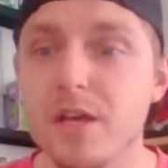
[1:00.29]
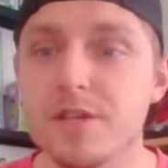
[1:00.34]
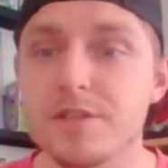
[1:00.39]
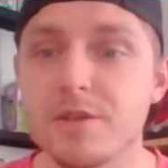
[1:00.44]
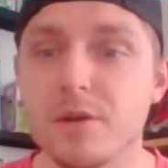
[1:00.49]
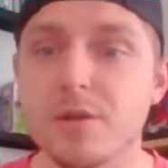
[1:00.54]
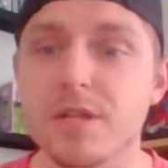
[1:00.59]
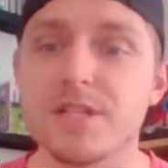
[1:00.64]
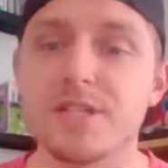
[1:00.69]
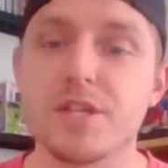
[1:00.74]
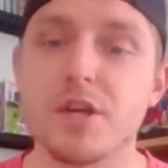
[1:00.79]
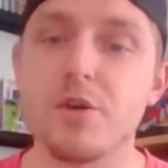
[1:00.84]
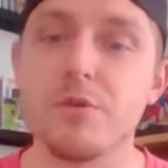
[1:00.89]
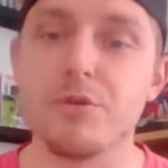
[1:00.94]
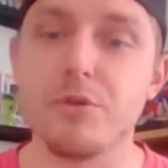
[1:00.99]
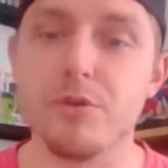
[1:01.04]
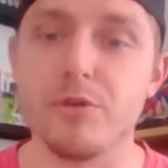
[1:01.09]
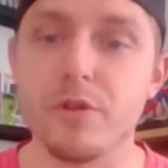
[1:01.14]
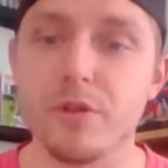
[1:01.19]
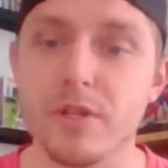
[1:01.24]
So let's go
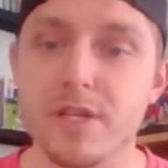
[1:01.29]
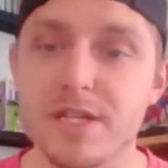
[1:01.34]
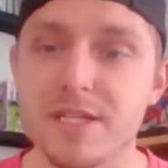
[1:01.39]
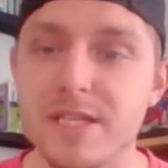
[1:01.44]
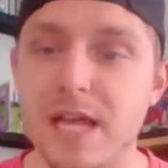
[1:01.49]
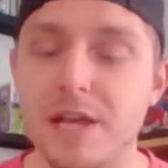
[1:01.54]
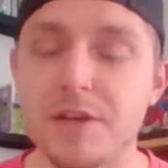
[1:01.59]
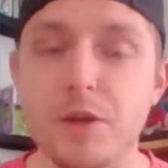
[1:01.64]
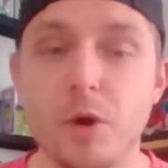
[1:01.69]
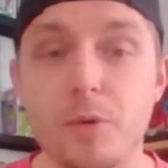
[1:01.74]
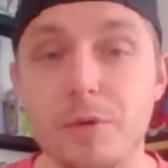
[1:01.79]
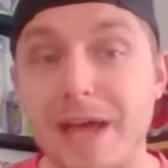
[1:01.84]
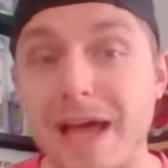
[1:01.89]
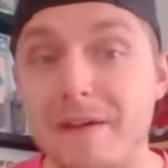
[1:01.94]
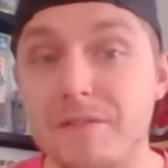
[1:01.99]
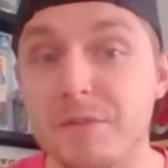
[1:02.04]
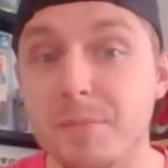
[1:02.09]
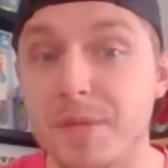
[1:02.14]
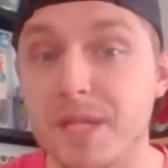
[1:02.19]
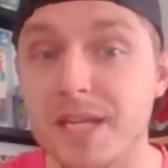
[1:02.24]
through the list. I don't
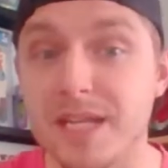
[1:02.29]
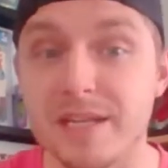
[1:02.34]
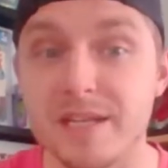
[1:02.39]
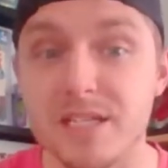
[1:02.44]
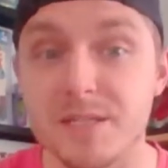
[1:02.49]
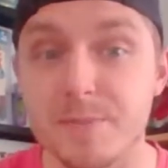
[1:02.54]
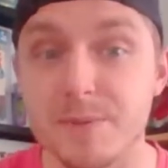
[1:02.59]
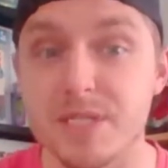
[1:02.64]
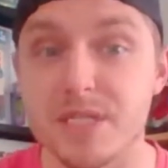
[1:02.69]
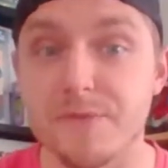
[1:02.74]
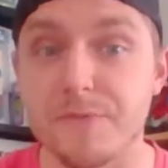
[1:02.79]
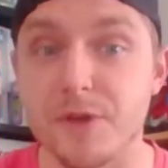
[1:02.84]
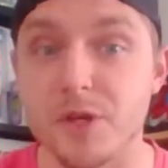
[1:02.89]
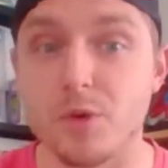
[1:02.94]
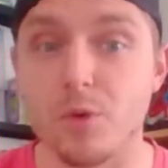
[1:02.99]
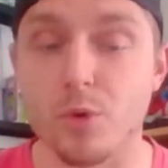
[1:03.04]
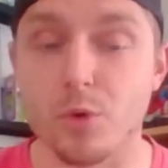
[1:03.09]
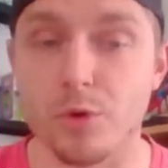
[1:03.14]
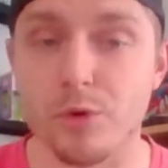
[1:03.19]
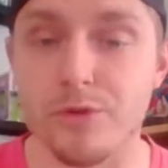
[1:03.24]
have them in any specific
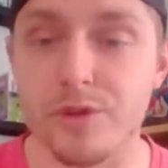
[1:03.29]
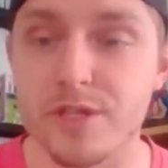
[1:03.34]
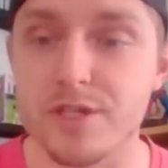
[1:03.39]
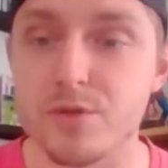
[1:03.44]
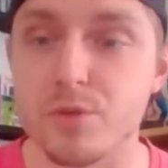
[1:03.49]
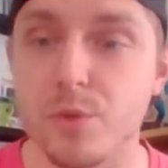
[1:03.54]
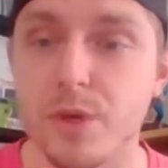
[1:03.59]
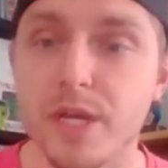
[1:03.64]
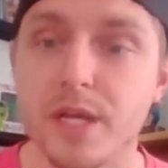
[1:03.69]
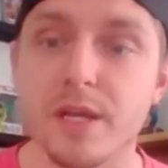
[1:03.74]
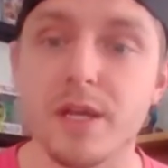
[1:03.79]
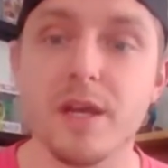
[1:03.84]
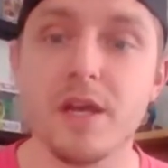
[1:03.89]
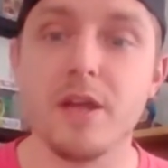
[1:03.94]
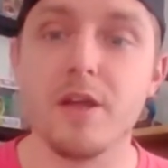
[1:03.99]
order this week.